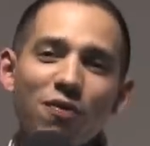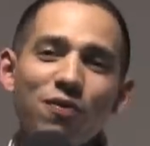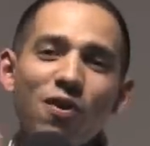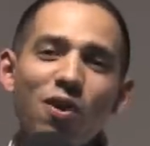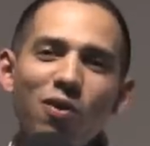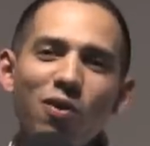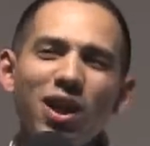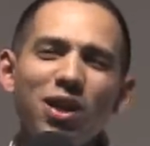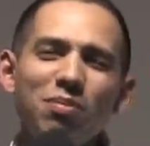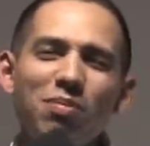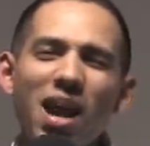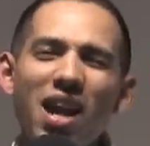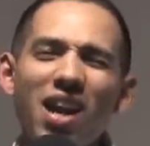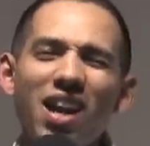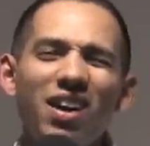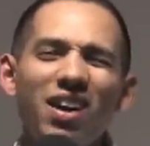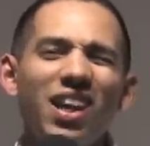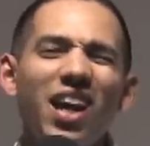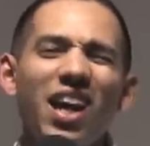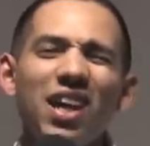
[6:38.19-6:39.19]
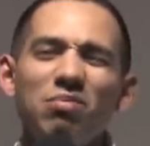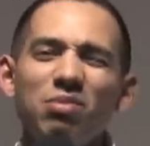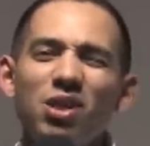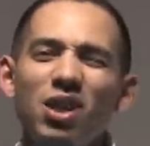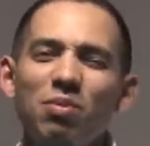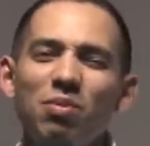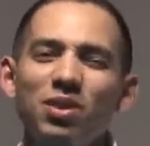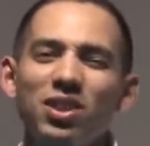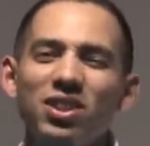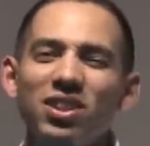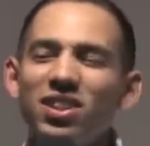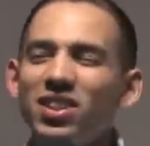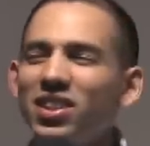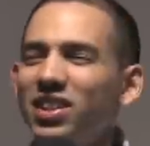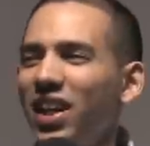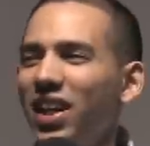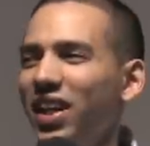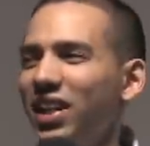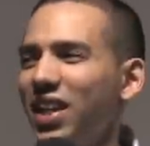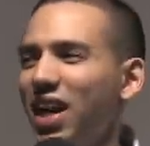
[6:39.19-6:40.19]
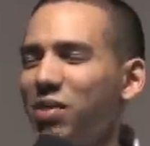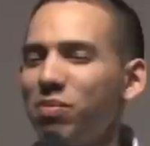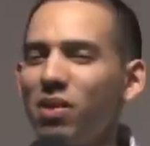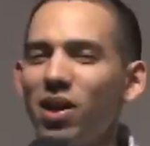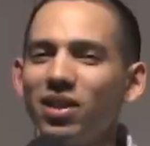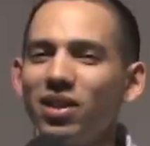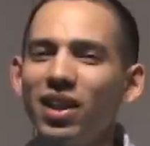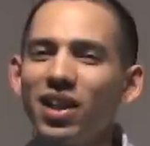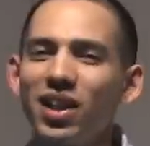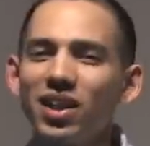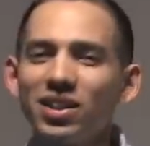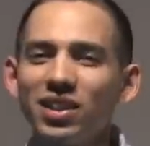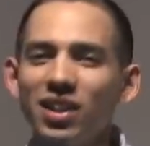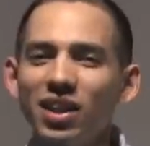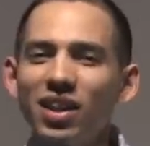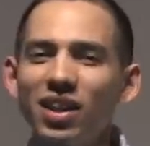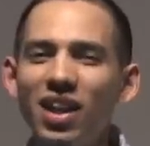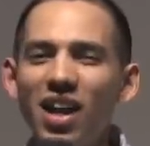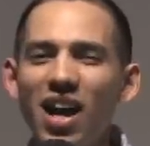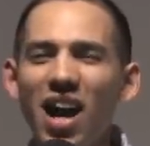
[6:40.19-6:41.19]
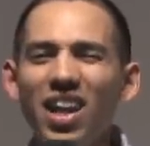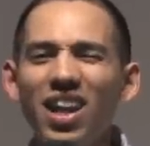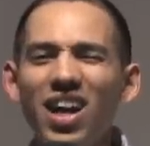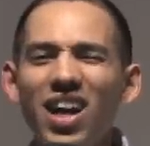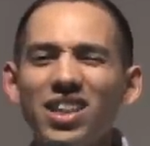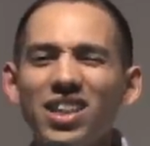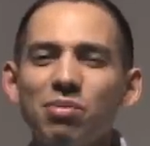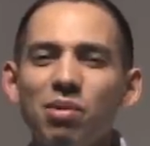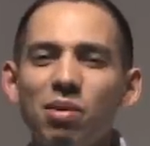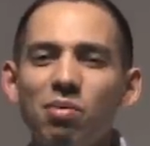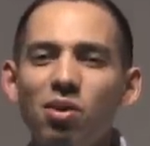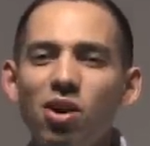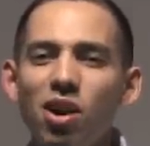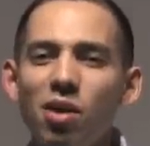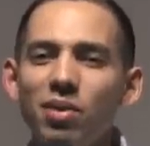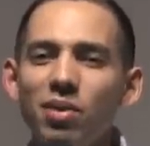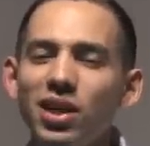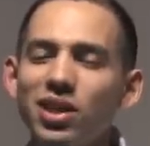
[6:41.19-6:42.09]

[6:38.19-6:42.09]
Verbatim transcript: I felt really bad that it ate me up until this day. Not about like I said, I lied to my mom.